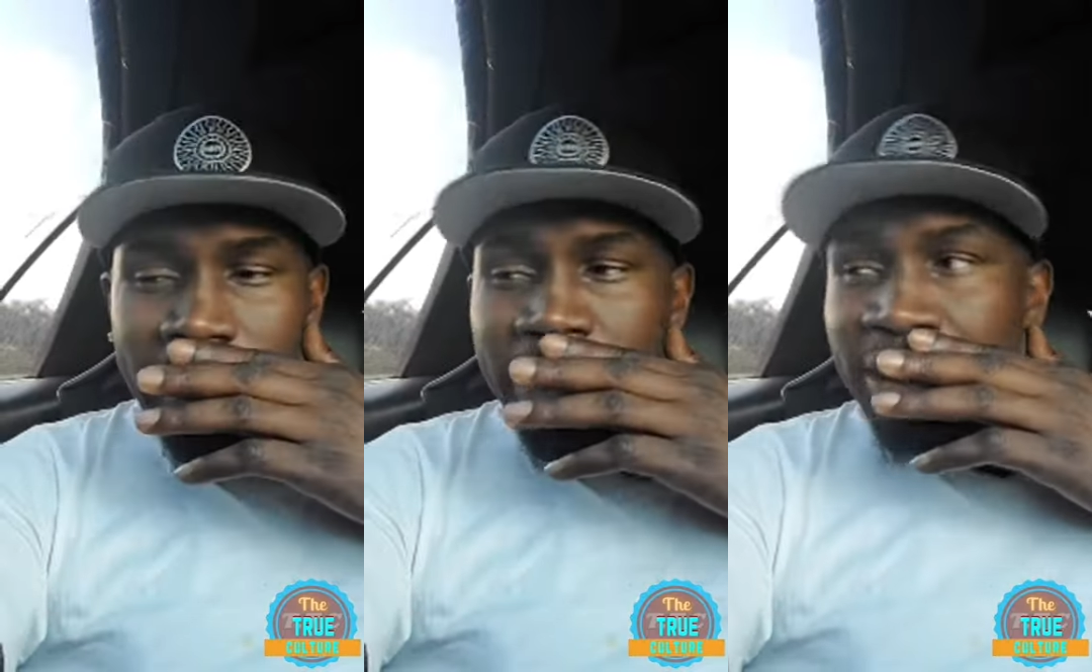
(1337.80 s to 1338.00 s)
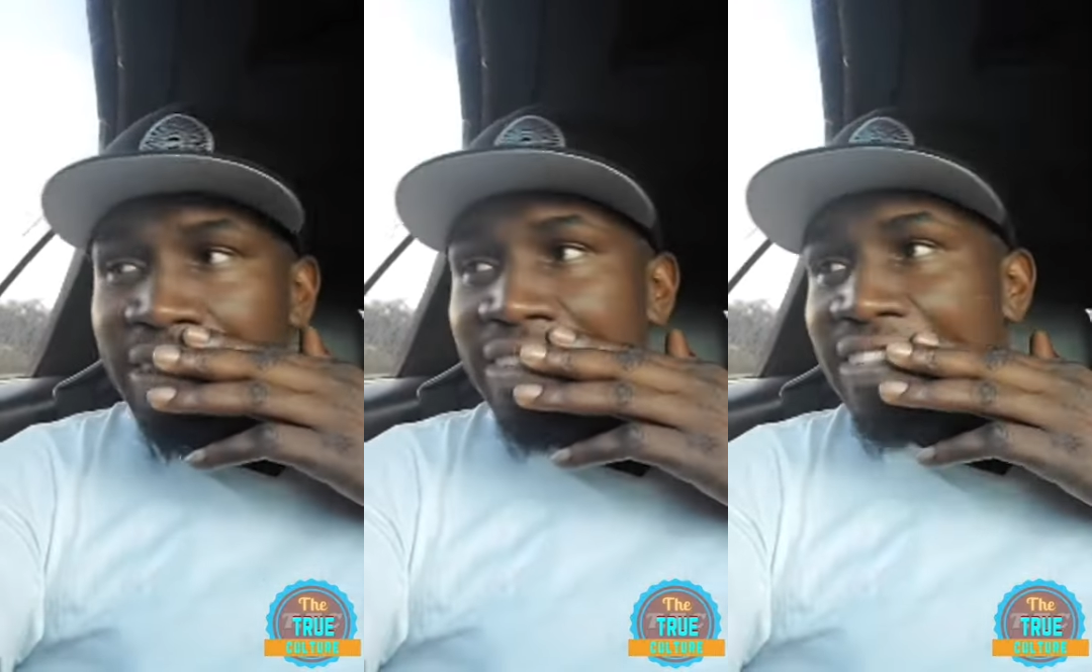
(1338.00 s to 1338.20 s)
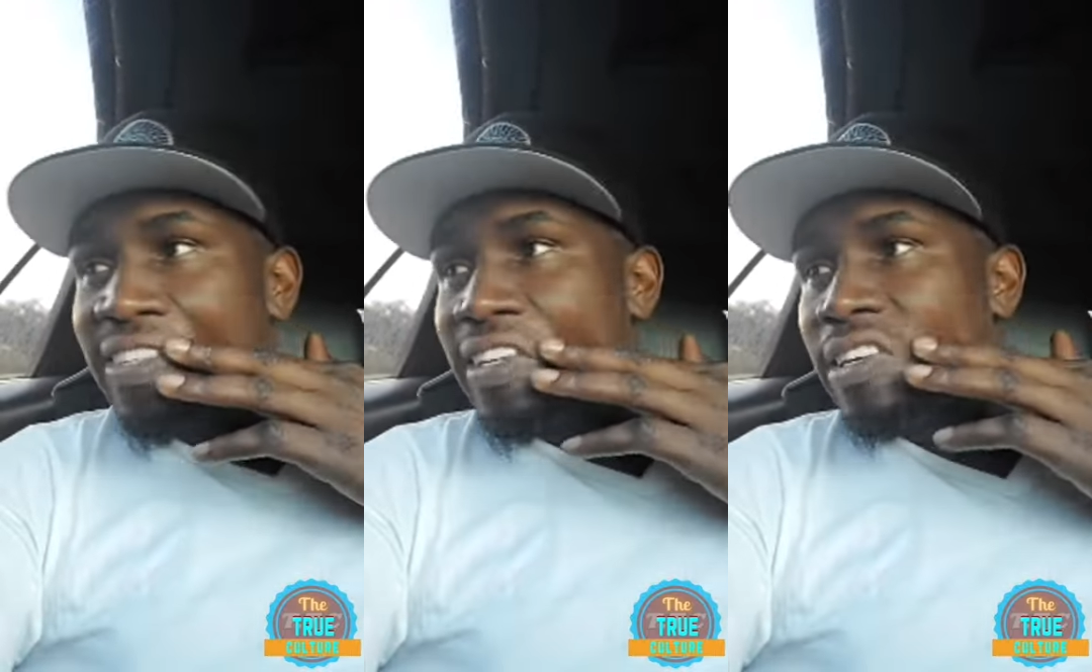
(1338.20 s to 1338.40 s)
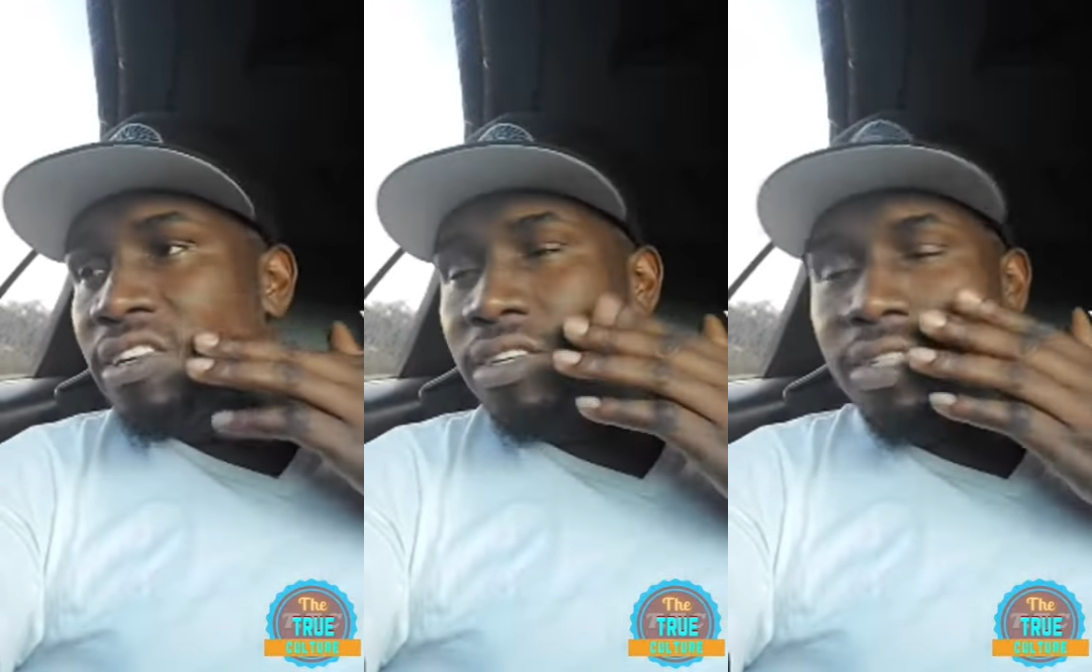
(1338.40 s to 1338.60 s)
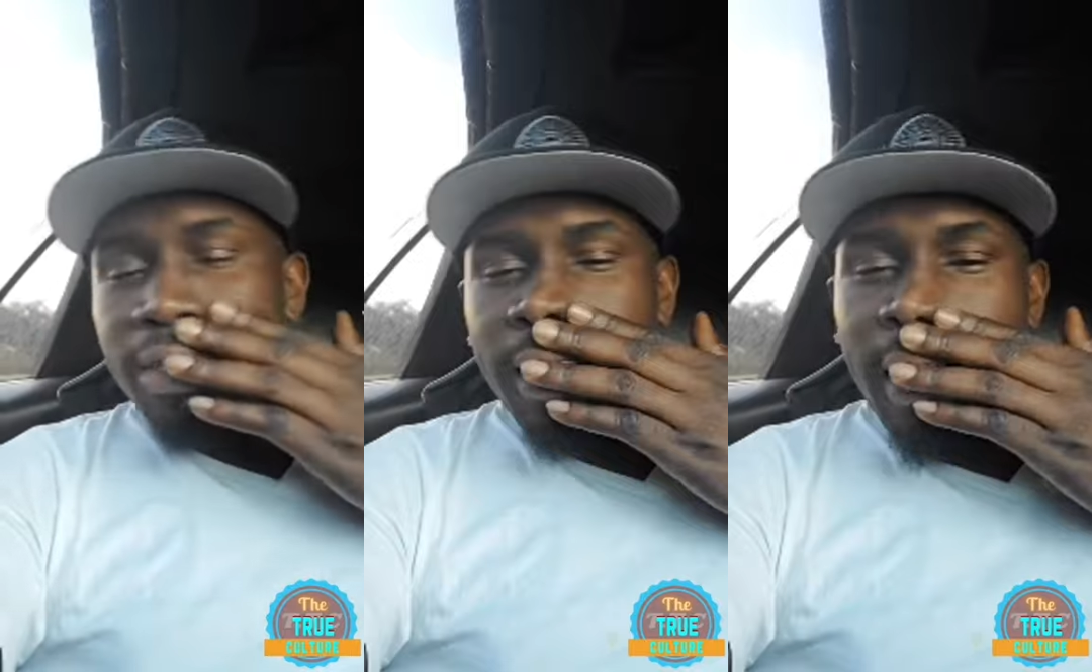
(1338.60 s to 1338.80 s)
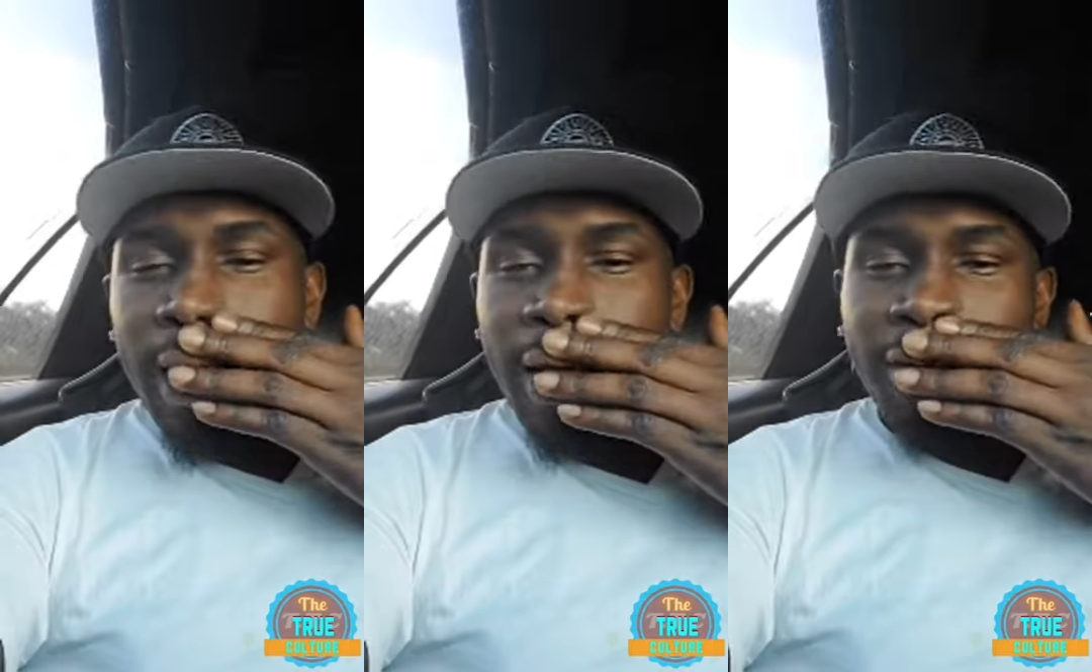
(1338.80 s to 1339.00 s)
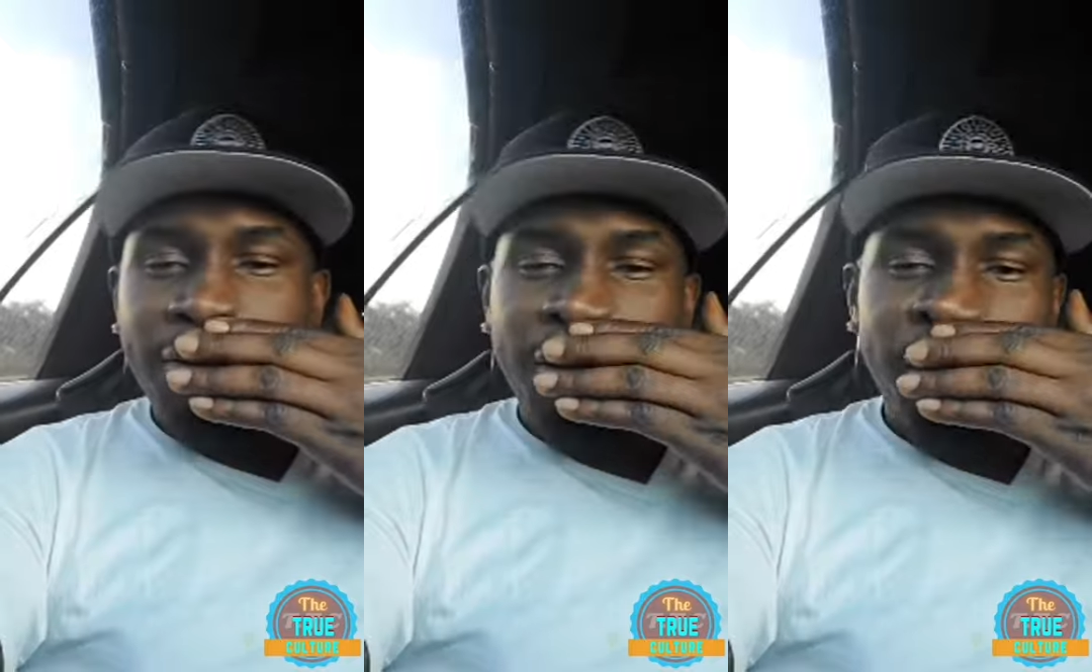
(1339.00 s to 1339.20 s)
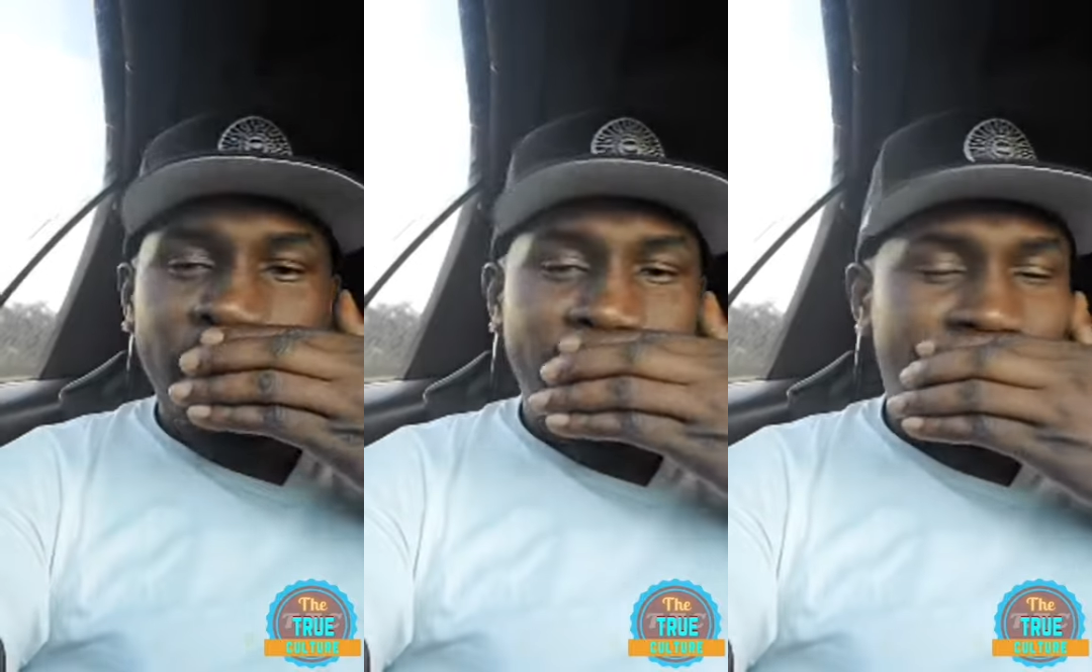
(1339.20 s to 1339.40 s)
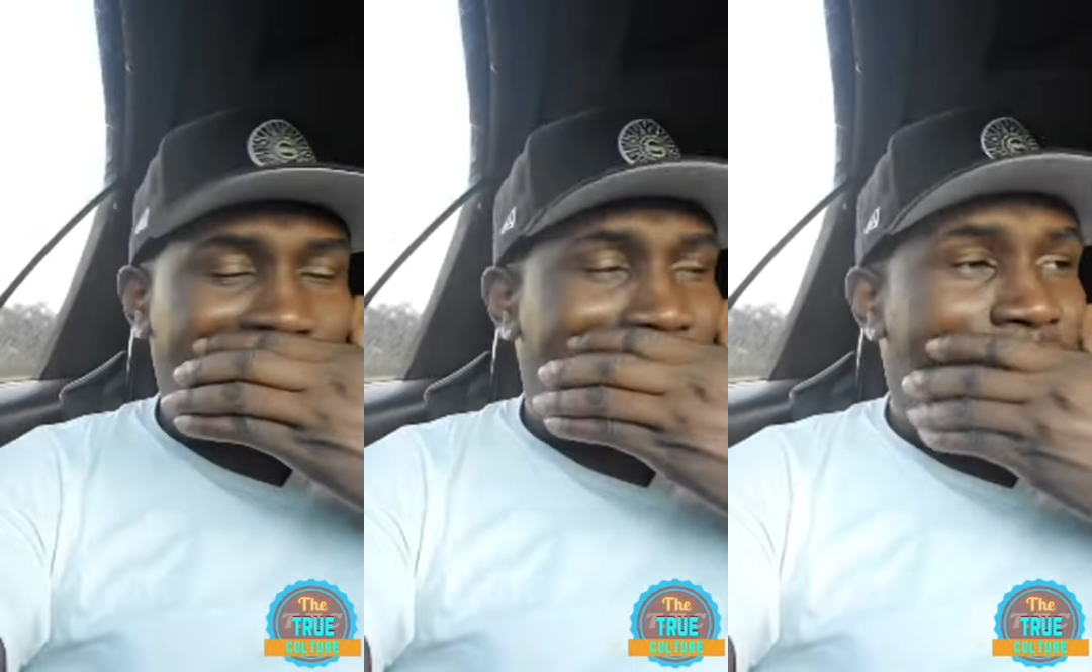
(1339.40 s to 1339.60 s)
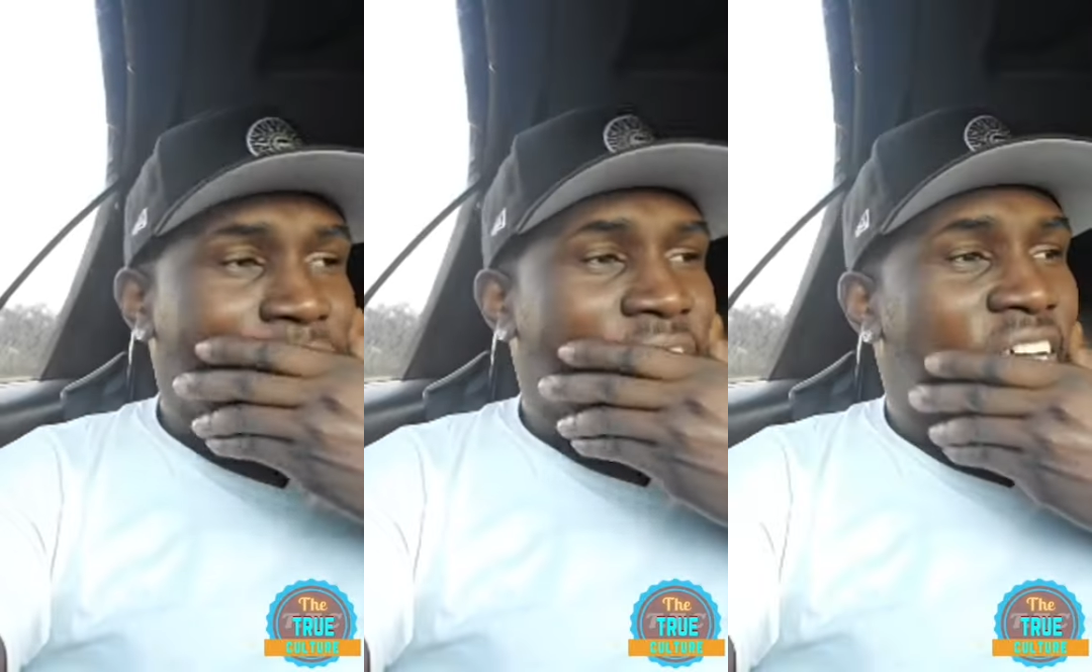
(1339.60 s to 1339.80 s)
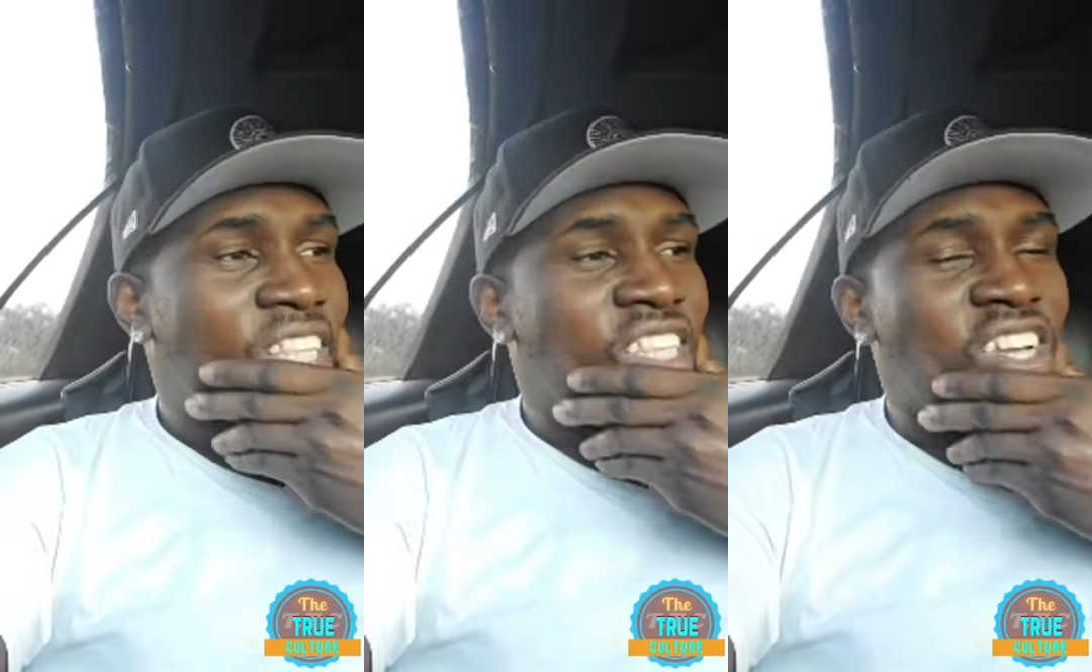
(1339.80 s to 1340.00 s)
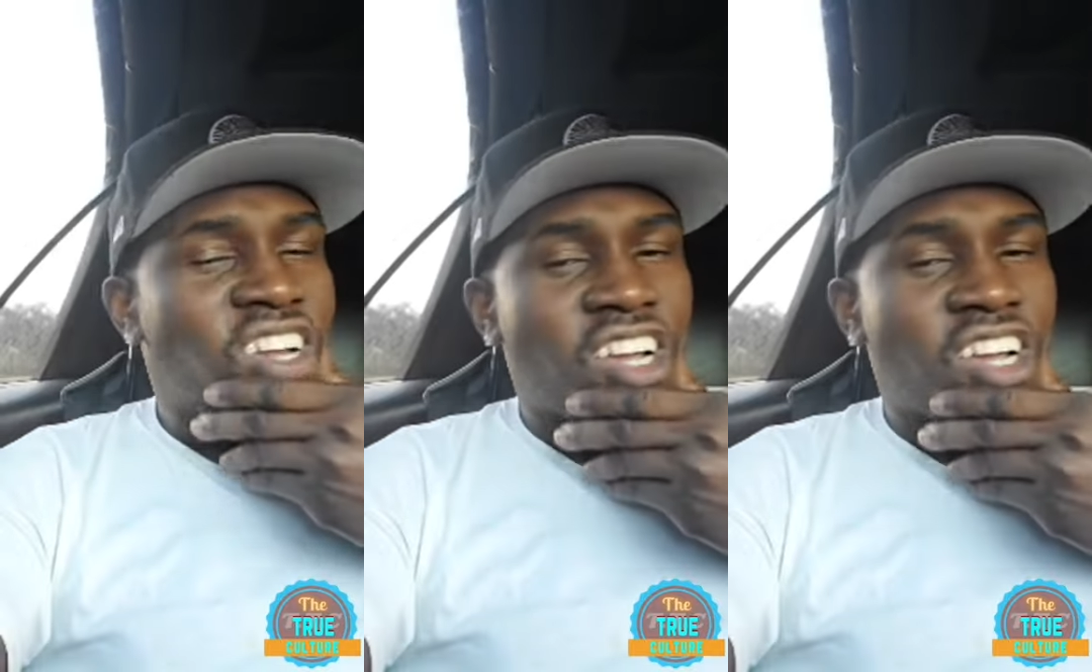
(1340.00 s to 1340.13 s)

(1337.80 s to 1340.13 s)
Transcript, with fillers: So you have to reach the party